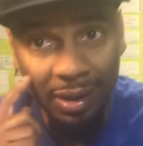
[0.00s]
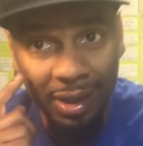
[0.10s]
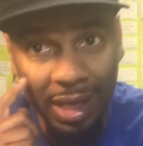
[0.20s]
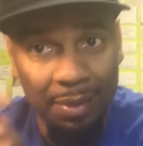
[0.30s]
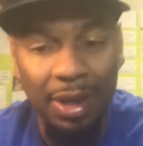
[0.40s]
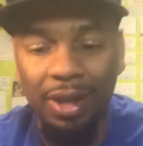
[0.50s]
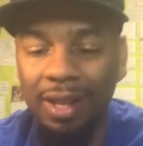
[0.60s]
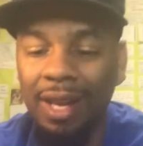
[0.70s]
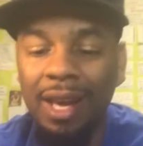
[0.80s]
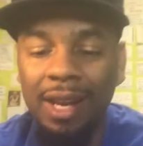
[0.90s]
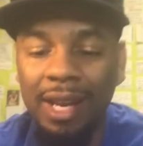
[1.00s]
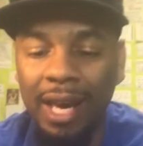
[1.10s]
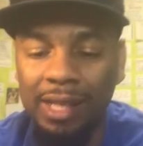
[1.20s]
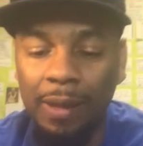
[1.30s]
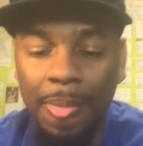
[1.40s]
Think about it.
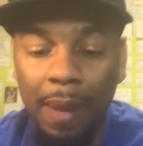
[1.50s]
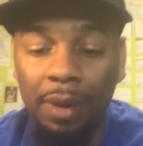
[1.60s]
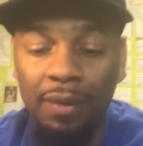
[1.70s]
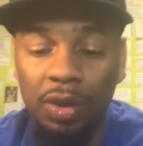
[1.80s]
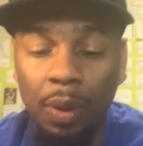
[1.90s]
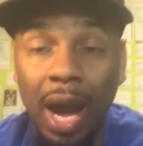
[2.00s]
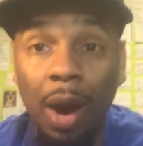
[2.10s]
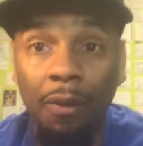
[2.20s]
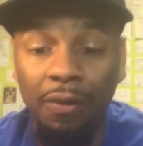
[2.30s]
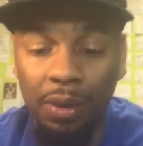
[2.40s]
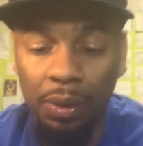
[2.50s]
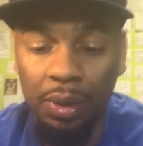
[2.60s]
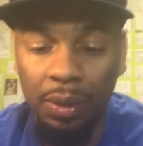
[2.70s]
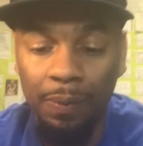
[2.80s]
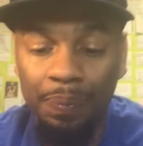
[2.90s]
Next, I'm giving you
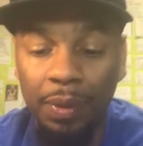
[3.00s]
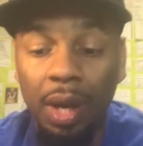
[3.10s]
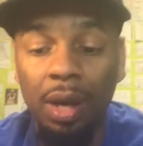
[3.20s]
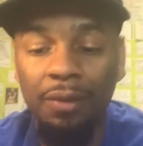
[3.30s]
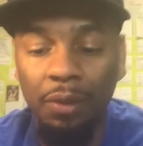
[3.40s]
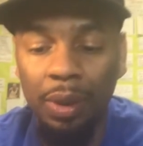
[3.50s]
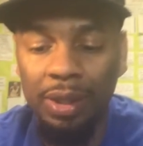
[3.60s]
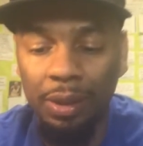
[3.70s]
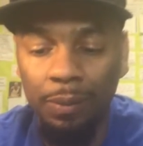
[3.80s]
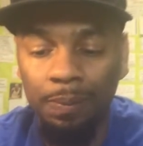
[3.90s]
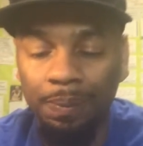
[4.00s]
outfielder Conforto.